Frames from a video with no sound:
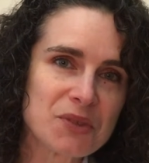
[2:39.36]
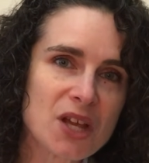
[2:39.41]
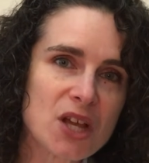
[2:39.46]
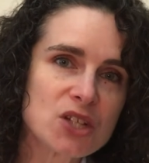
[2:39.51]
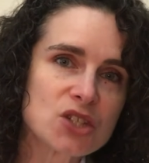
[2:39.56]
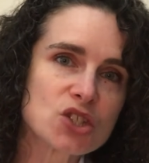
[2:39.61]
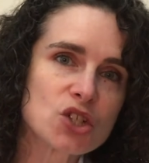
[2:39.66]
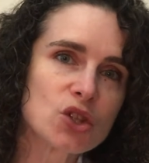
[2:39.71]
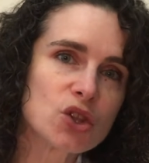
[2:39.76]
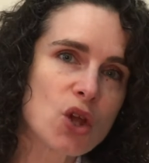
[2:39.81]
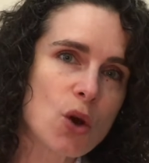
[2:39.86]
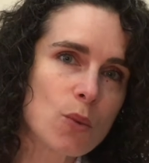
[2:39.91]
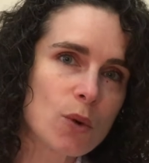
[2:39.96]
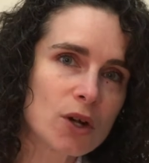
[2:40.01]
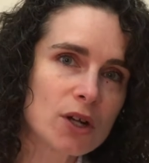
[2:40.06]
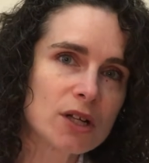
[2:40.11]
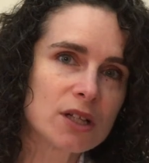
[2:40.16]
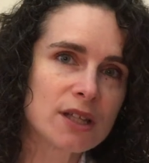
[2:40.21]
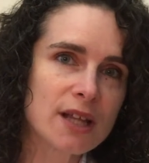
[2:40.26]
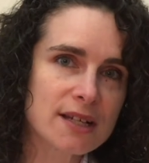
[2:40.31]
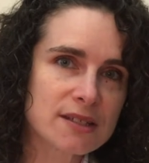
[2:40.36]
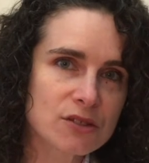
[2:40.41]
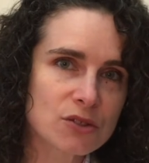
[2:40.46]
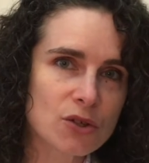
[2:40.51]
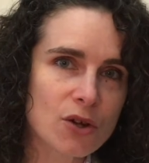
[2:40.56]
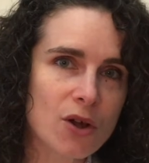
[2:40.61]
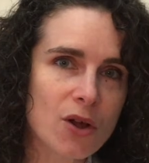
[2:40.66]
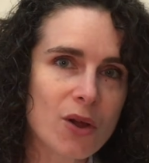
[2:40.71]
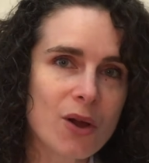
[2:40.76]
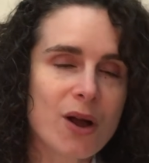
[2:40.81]
To lower
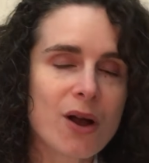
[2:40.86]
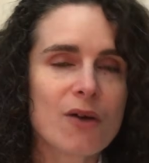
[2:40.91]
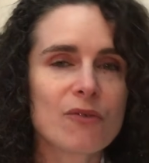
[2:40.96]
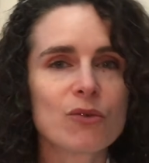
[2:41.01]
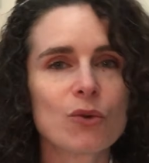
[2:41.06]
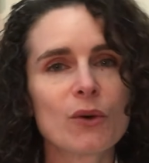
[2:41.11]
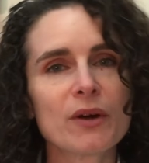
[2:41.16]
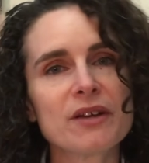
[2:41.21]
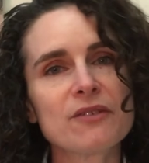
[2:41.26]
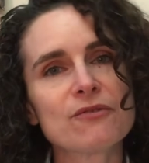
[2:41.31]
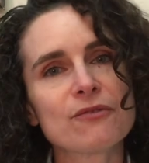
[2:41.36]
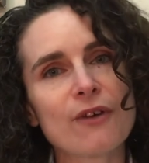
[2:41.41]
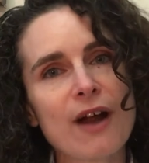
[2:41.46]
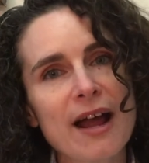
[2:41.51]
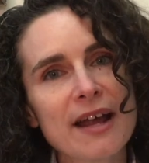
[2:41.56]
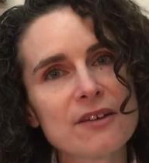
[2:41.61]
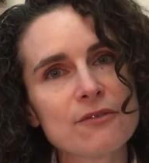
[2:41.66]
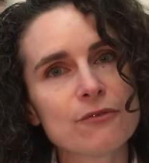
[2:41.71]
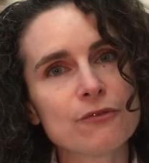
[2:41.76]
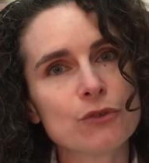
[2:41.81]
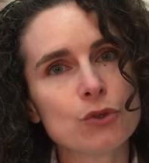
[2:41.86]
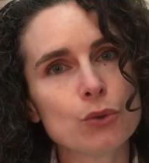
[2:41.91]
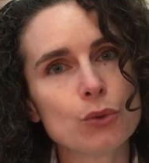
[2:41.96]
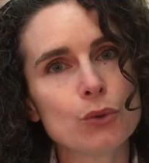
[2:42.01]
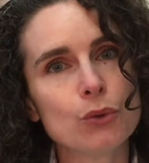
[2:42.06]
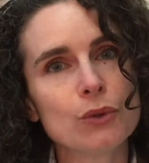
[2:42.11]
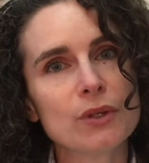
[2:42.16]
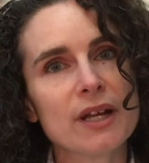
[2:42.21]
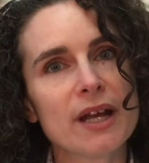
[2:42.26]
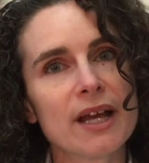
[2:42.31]
cholesterol, avoid fried
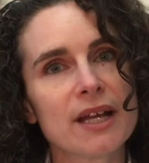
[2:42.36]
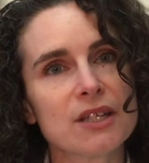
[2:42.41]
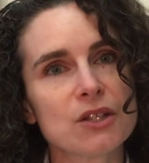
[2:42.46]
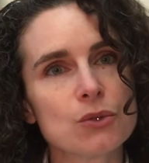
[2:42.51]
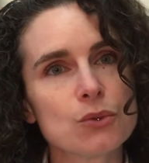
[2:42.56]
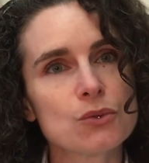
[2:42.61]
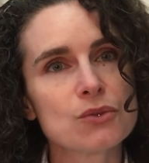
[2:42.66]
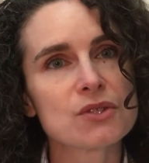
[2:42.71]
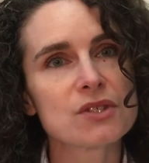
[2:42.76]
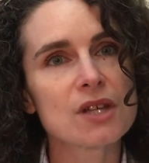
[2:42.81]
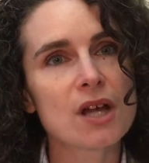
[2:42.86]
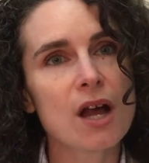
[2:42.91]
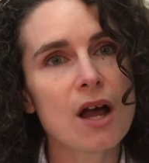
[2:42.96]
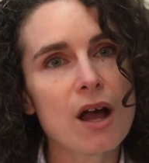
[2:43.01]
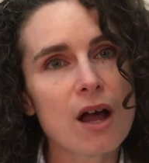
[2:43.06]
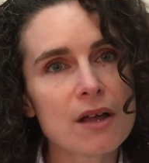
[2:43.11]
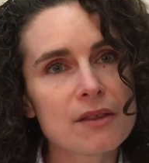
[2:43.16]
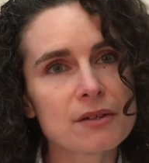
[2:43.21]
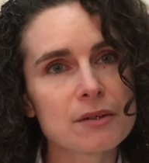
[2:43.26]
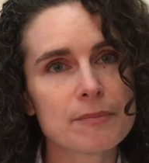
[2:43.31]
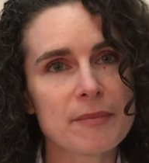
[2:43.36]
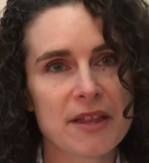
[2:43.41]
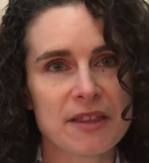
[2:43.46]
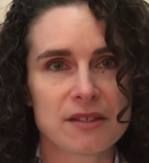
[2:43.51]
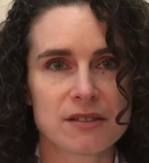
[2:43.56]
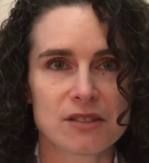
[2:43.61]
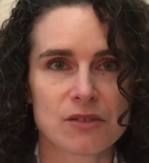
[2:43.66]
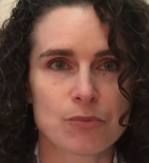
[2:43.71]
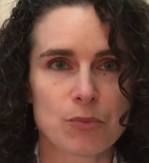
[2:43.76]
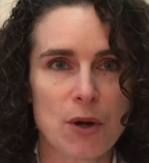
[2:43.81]
food and use other
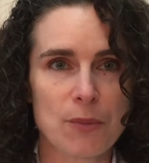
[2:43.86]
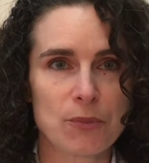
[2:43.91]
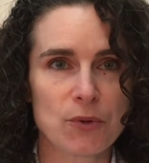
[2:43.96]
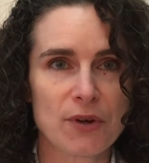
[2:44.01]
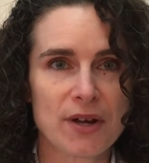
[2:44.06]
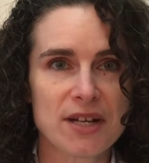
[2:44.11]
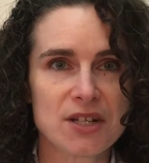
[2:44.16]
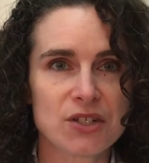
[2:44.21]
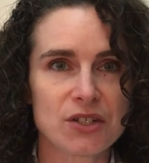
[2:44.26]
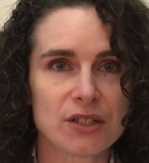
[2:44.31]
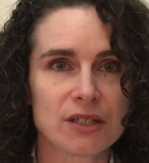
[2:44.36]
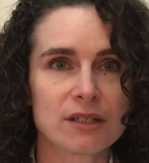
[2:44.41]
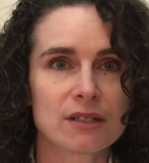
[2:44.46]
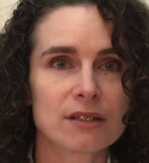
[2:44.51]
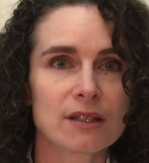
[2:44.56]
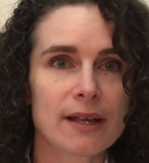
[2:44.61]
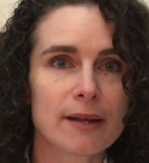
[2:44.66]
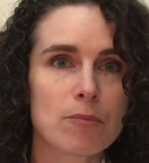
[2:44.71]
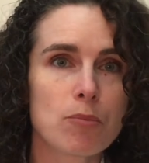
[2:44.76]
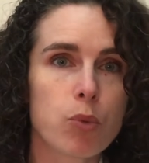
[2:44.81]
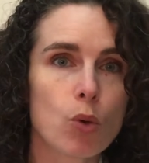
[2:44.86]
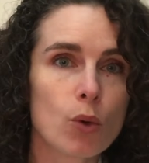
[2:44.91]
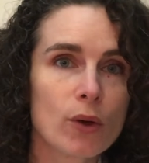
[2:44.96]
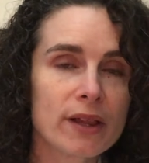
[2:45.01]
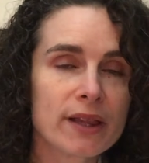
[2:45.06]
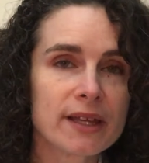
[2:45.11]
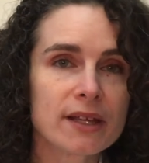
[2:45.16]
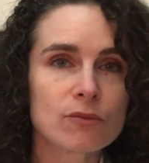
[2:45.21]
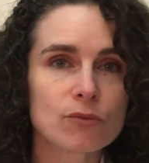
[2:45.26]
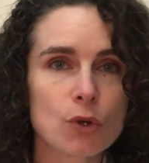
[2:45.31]
methods of preparation like
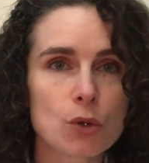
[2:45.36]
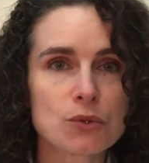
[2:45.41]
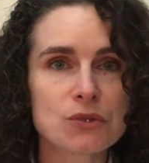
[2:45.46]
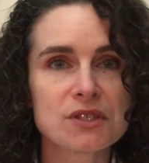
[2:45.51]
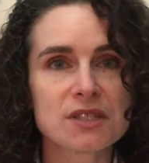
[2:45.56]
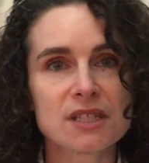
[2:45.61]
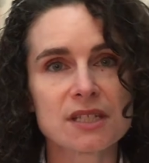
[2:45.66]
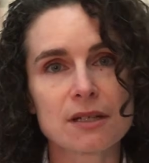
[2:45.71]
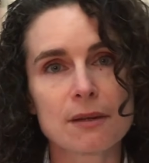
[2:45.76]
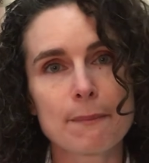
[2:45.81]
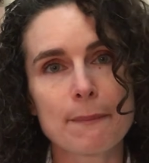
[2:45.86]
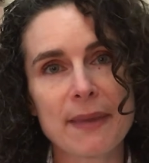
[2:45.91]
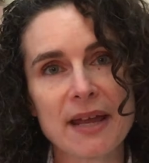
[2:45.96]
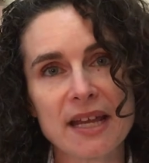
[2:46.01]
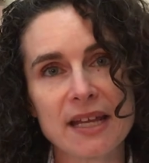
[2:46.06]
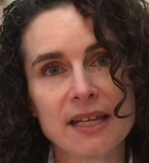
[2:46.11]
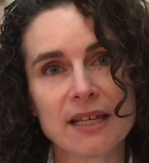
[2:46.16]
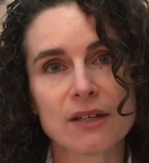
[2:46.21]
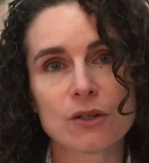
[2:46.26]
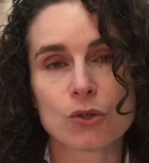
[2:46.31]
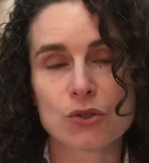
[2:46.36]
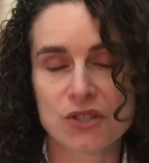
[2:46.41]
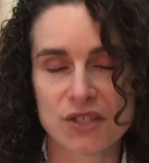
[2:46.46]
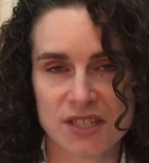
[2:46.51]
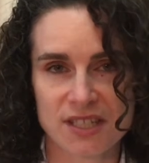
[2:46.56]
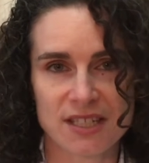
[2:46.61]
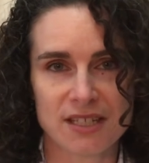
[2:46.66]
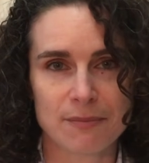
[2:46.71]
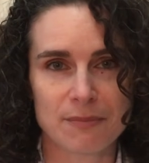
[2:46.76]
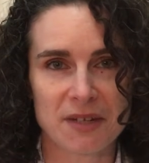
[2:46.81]
boiling, roasting, baking, or
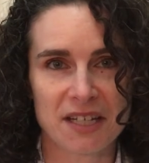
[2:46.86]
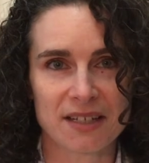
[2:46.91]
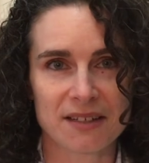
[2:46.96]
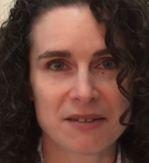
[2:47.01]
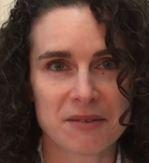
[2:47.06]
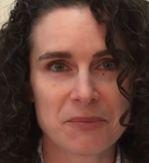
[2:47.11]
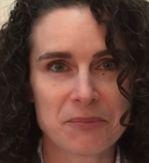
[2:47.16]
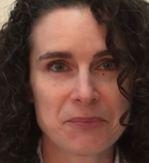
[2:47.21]
steaming.